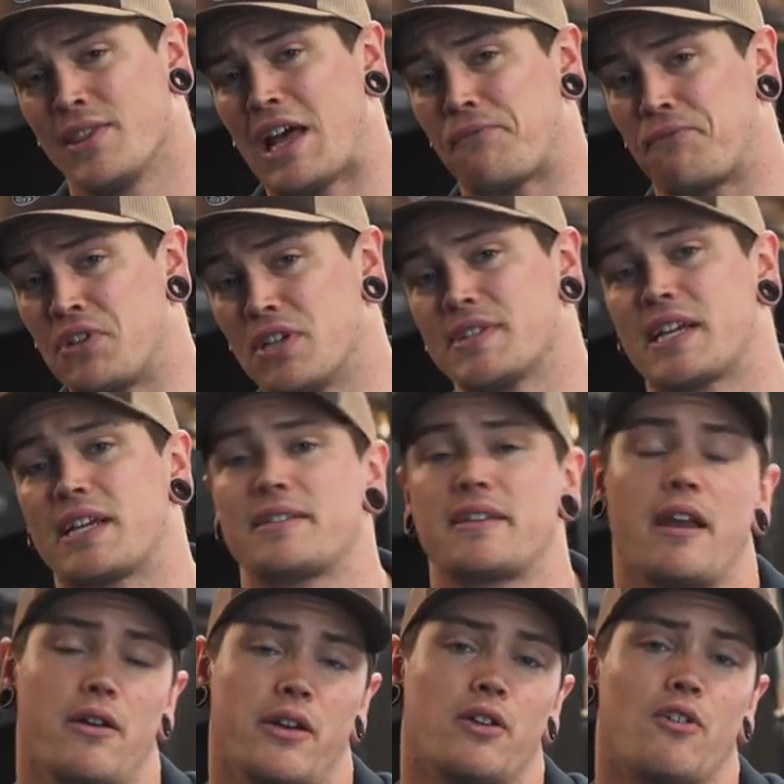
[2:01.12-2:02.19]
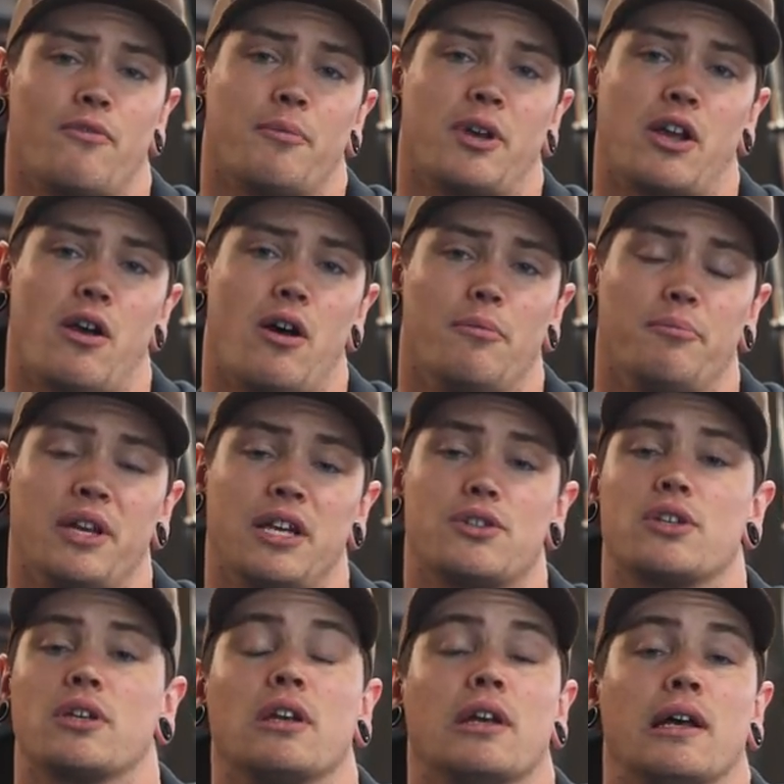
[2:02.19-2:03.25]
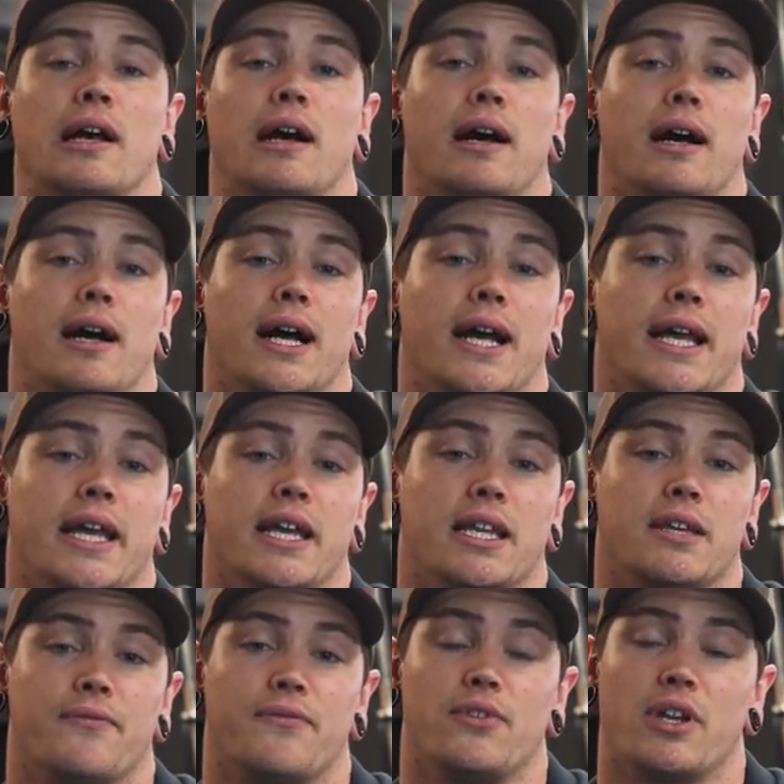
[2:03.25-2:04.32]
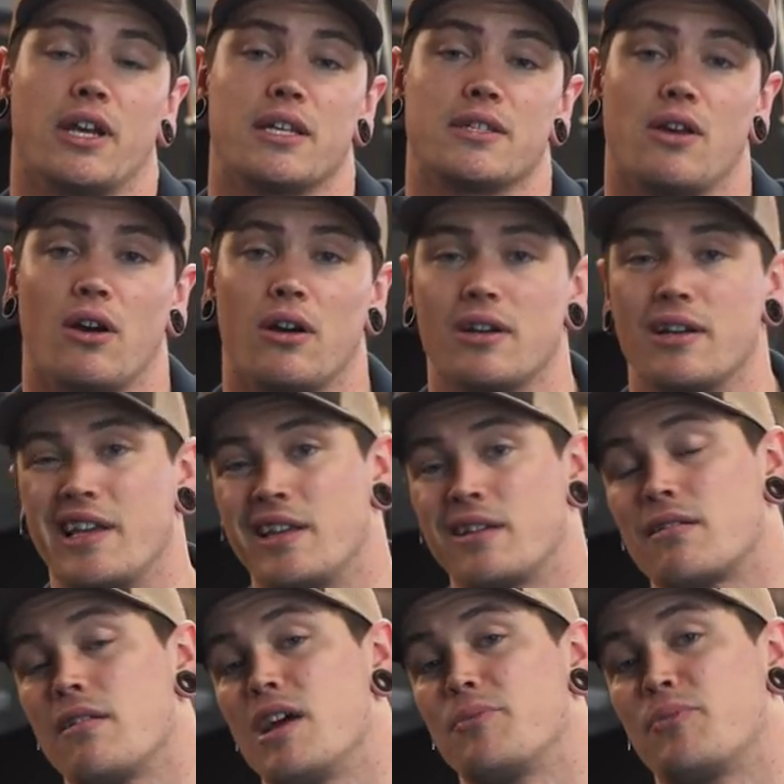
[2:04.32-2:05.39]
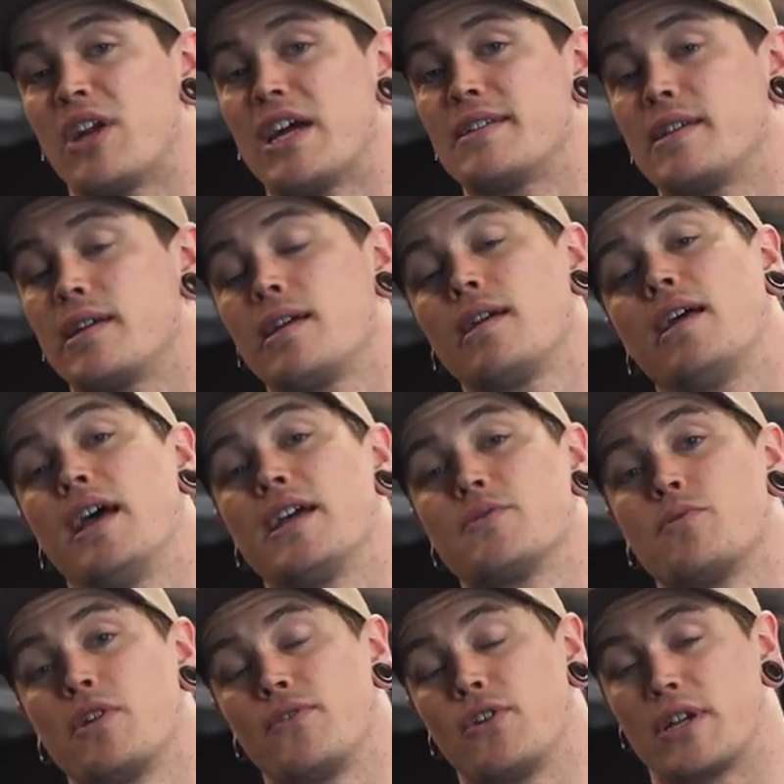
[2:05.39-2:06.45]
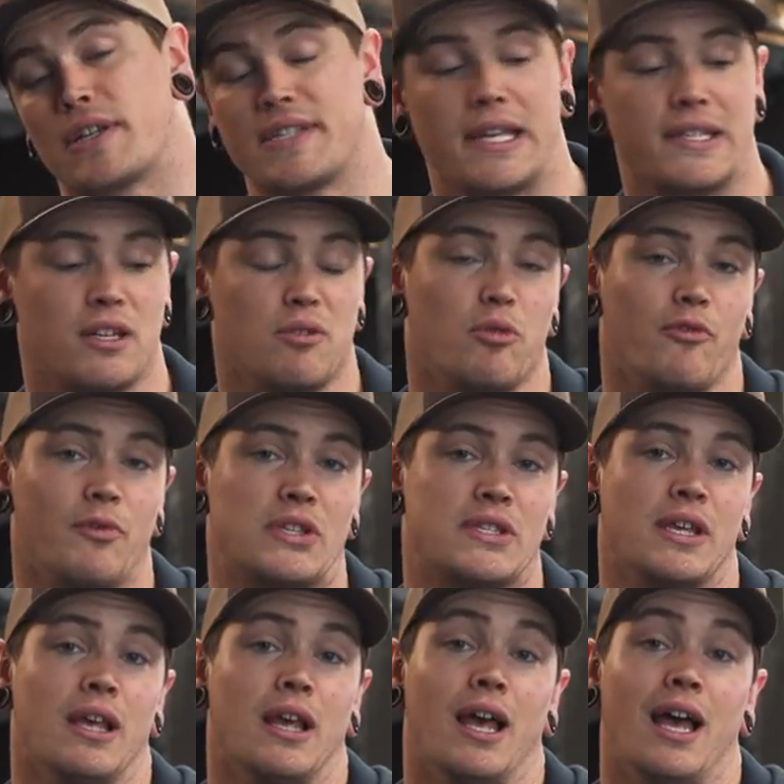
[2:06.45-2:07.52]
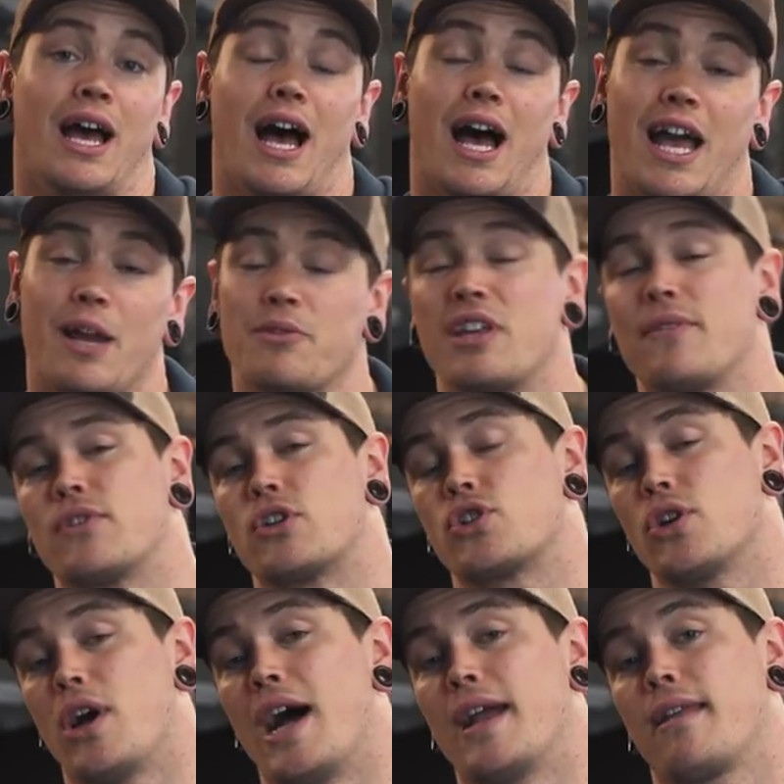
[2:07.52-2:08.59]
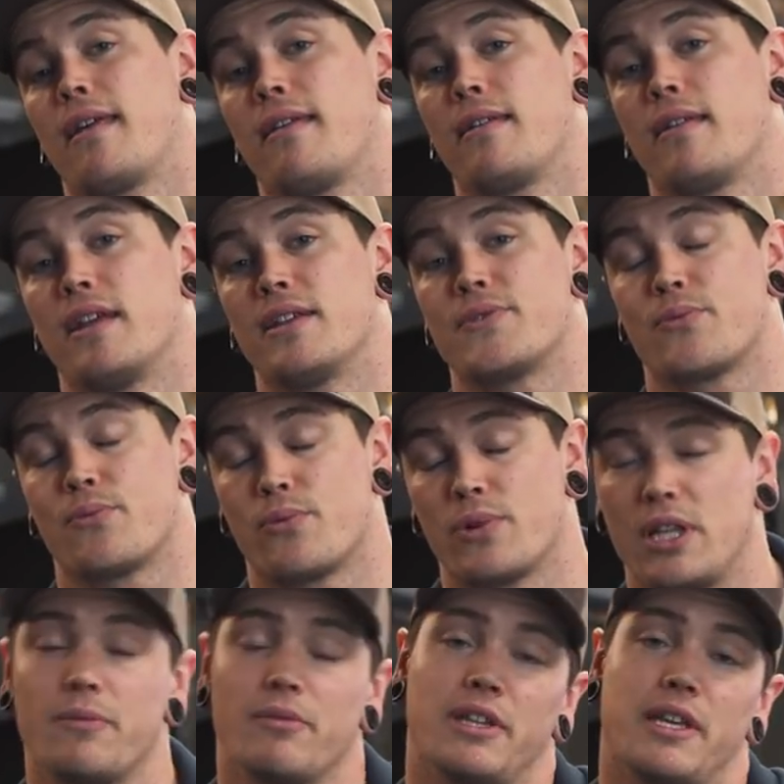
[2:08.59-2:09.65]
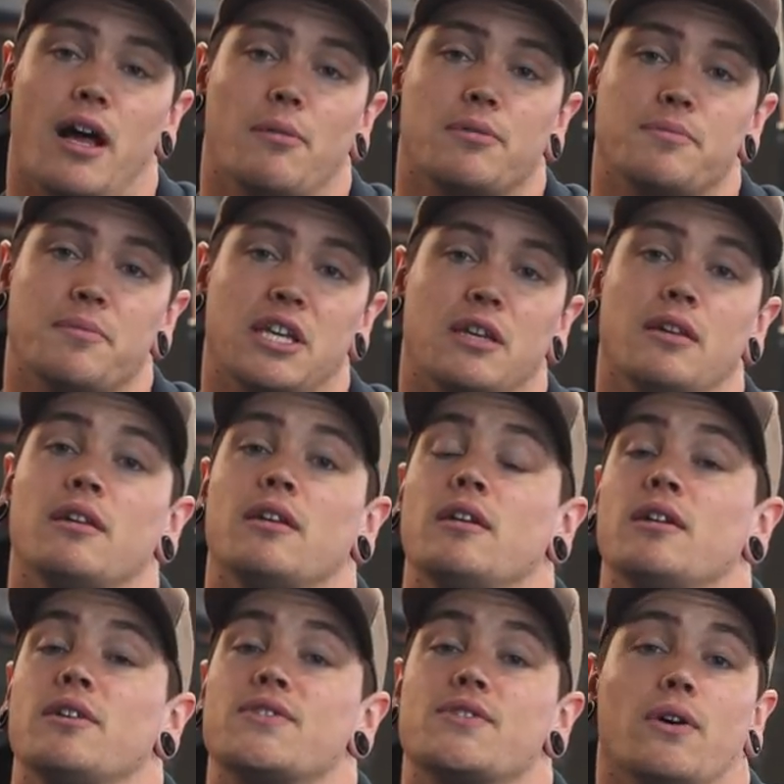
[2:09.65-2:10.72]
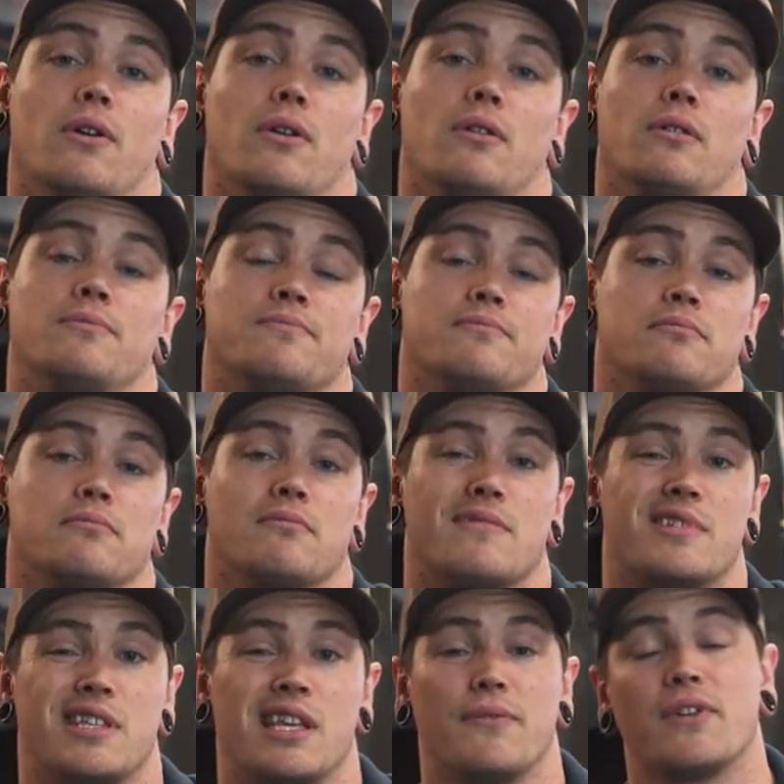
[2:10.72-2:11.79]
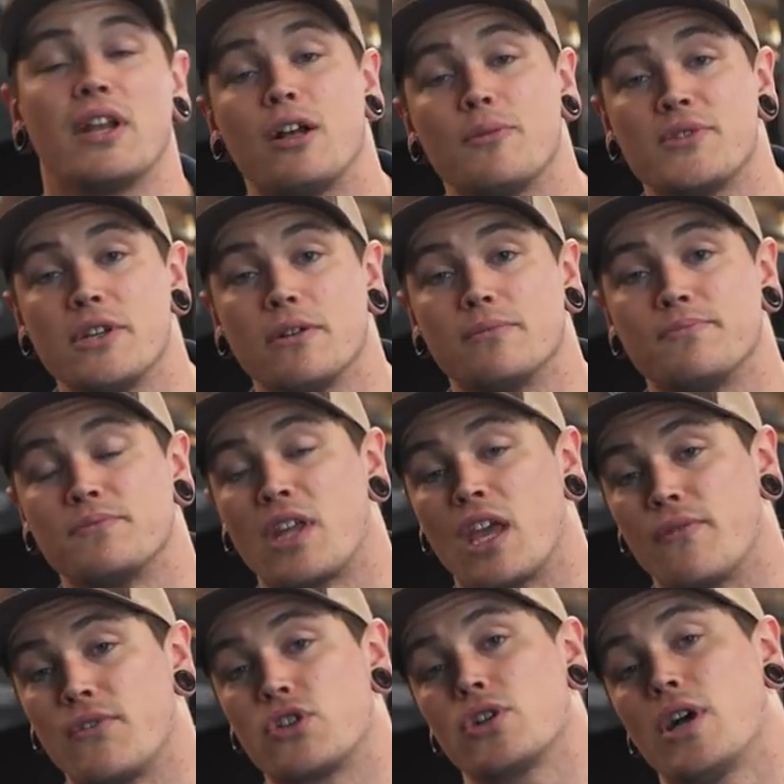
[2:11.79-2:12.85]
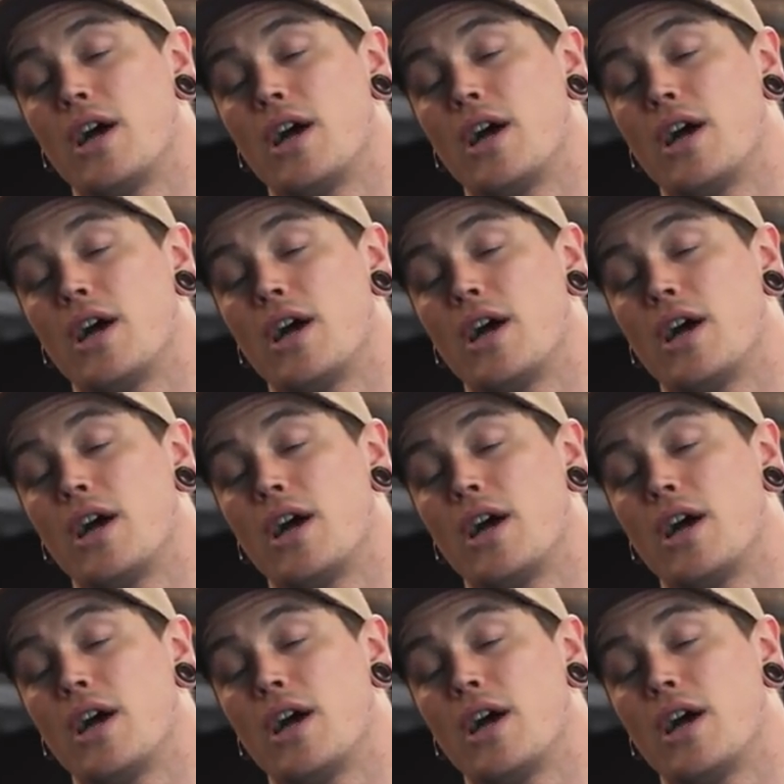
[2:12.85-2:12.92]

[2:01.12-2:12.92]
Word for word: that feels like it's carrying over my comp bench. Uh, and if you guys aren't incline pressing as one of your accessory movements, I would give it a shot. It's really, really helped me. So see if it helps you give it a